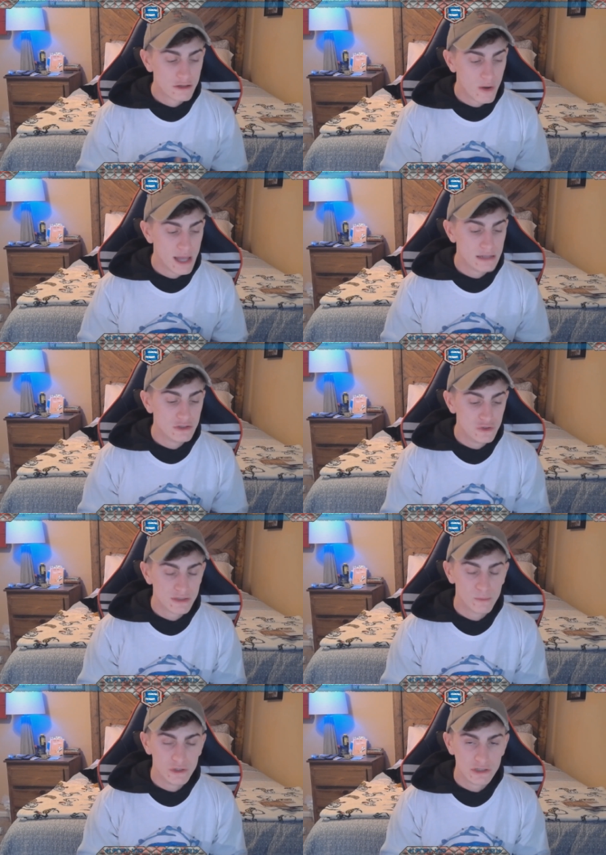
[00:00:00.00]
Go ahead and do
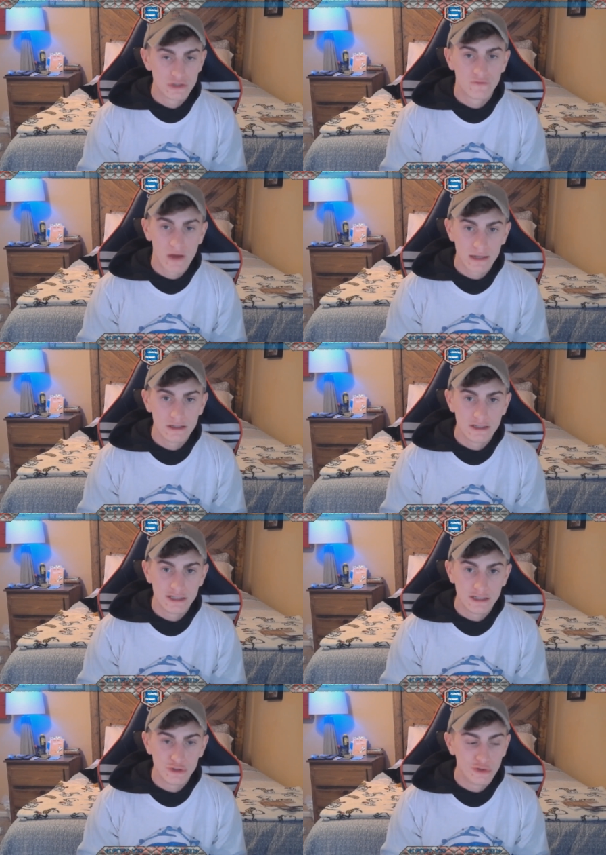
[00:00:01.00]
some research, find a good
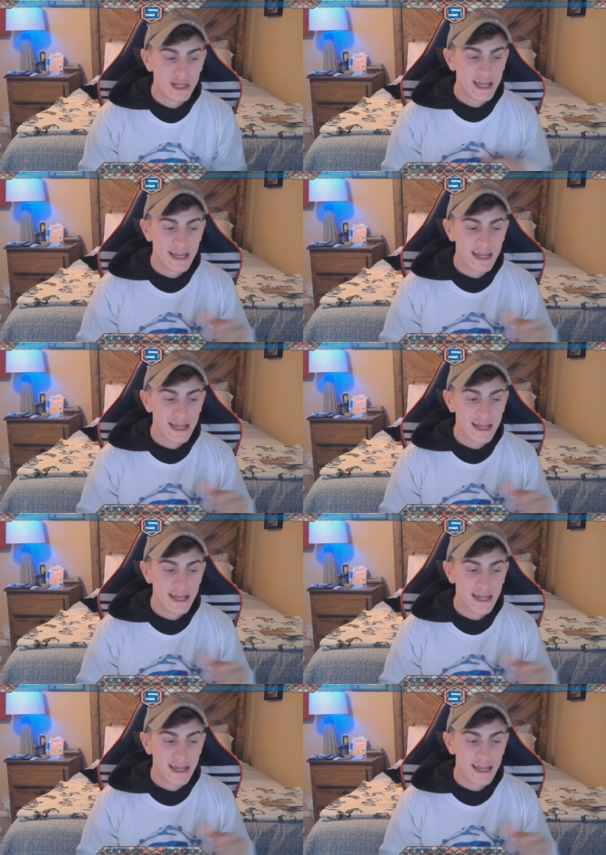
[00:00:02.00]
deal,